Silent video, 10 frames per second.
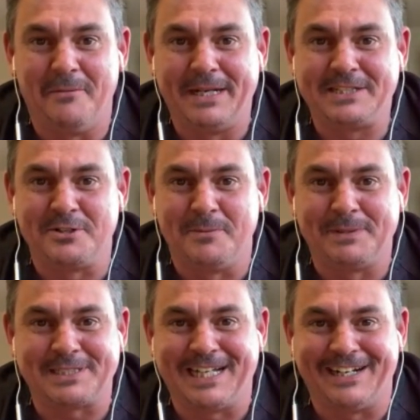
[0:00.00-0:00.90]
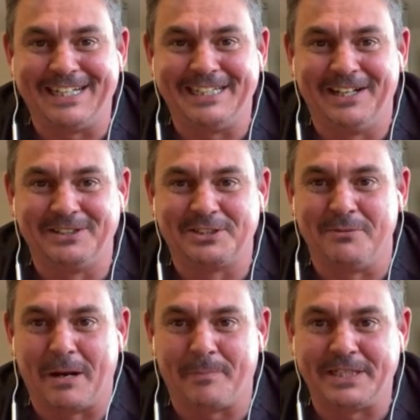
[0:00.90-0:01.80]
big superstar, he'd none too
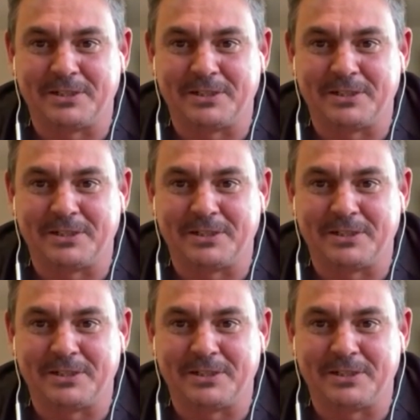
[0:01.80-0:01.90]
happy,